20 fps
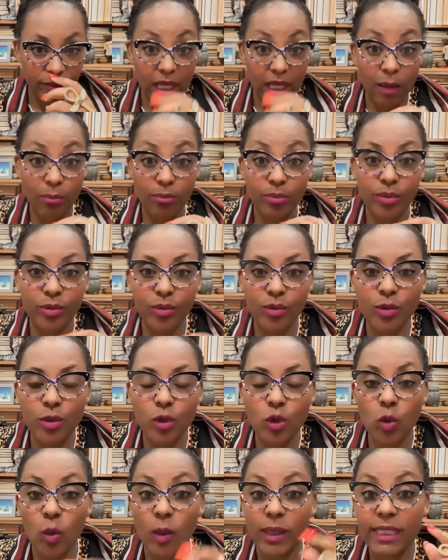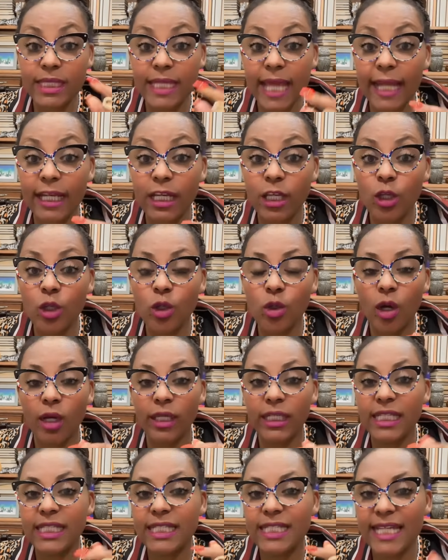They are brutes who are telling you
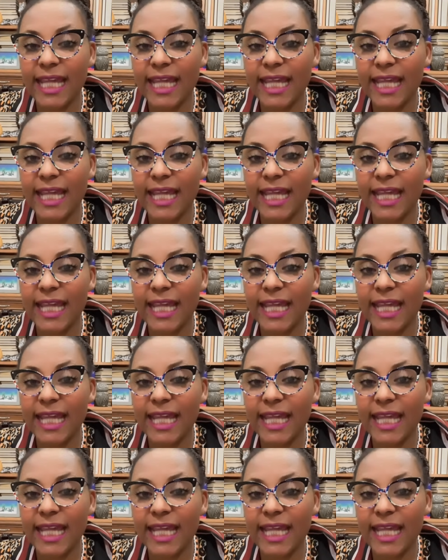on a